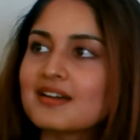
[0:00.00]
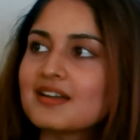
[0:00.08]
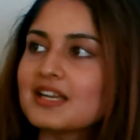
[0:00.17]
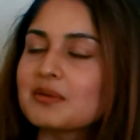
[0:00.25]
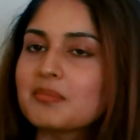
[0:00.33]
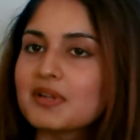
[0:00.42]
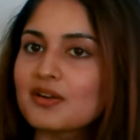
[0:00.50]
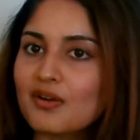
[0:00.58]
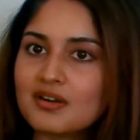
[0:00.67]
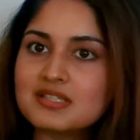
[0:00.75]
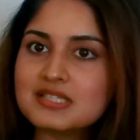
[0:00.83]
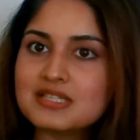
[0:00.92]
it may
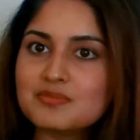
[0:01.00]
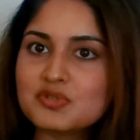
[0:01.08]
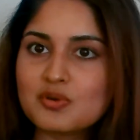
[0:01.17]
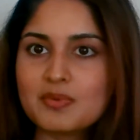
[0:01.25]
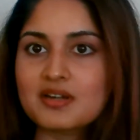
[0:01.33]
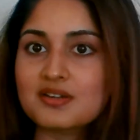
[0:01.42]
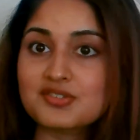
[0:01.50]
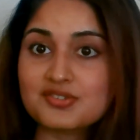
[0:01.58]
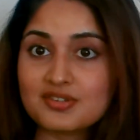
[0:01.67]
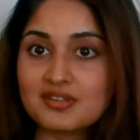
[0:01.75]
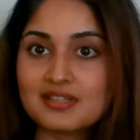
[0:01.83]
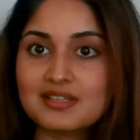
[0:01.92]
not seem so but it is
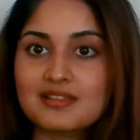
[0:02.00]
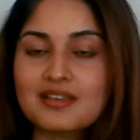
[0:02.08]
really